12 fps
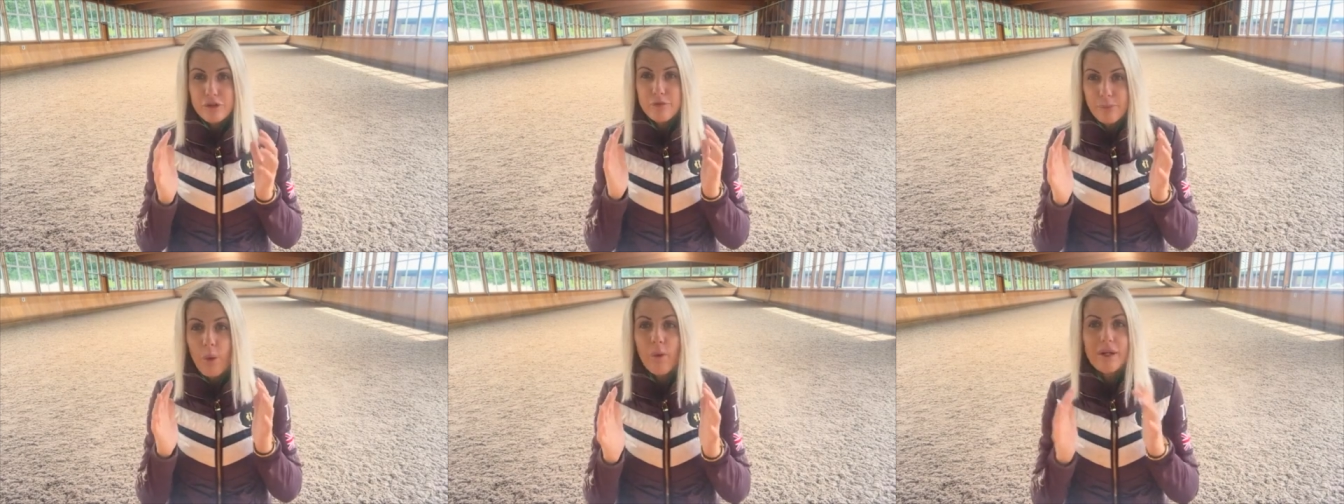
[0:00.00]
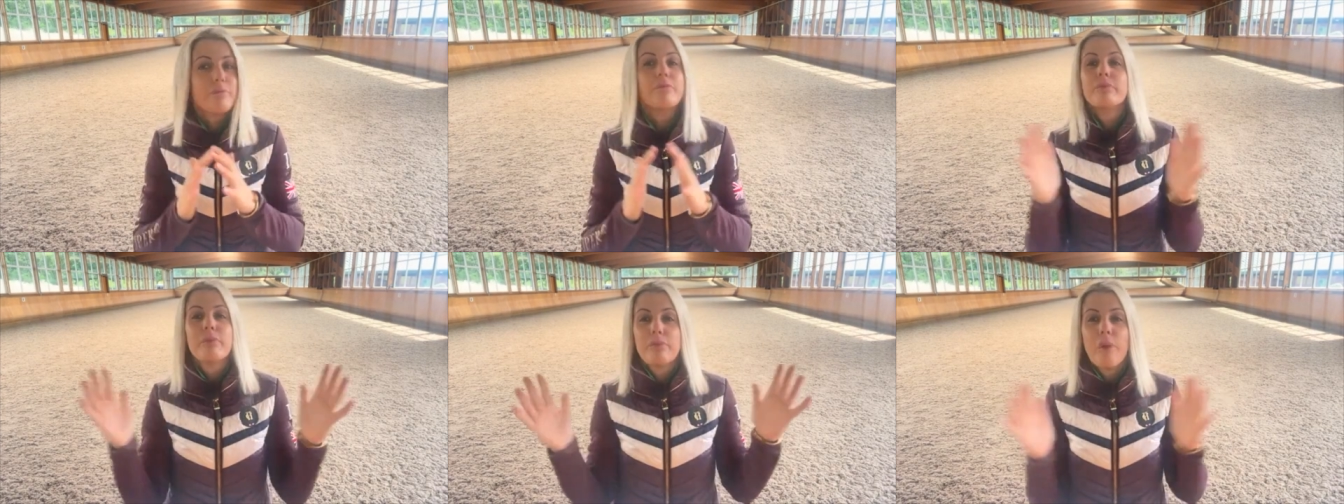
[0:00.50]

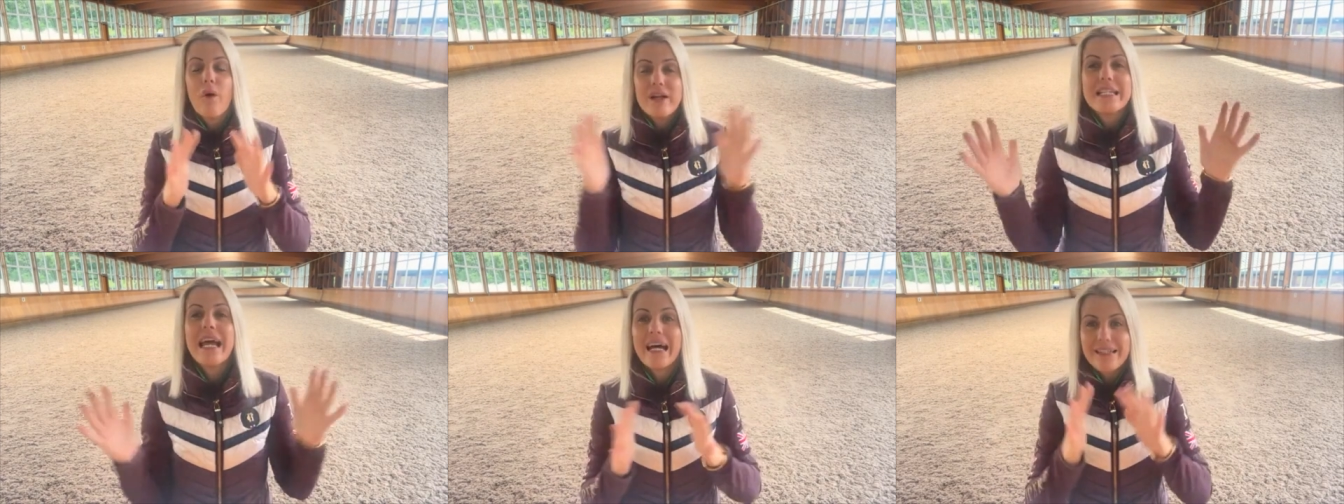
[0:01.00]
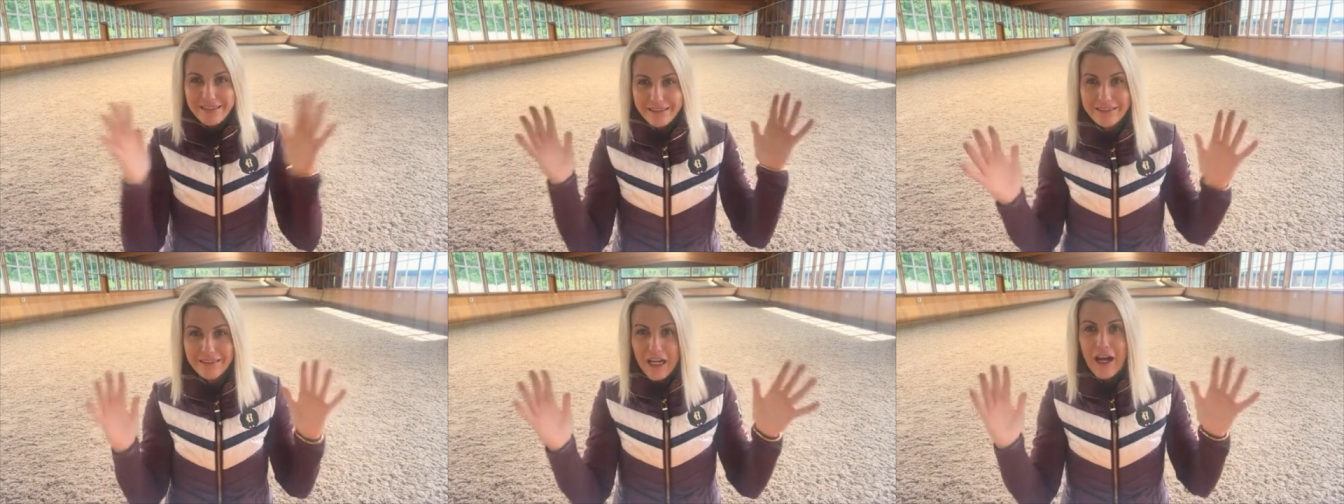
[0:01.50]
point out
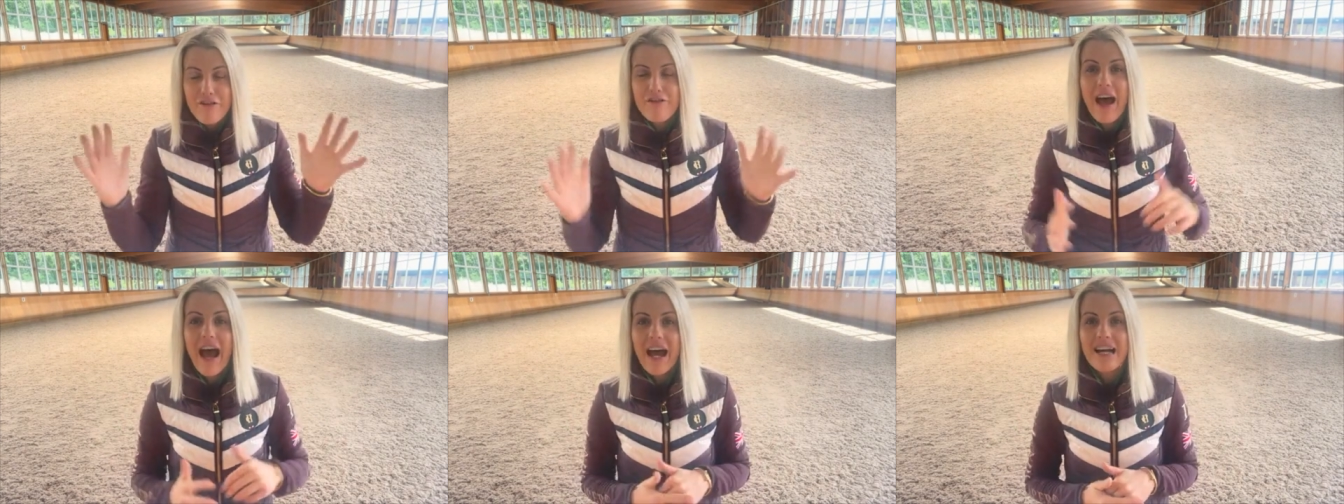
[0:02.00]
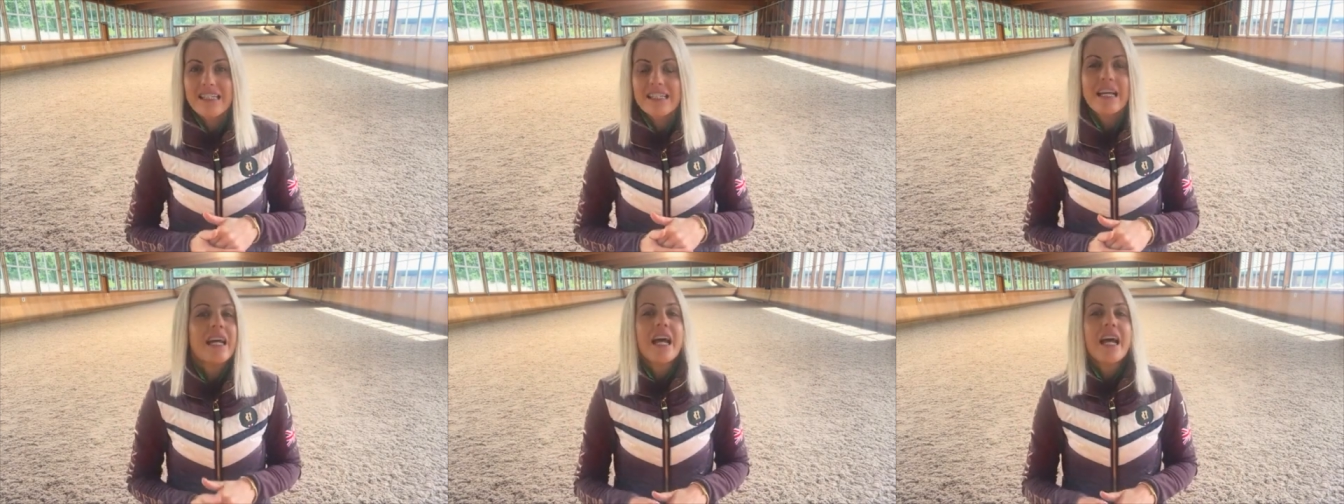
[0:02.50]
a fact.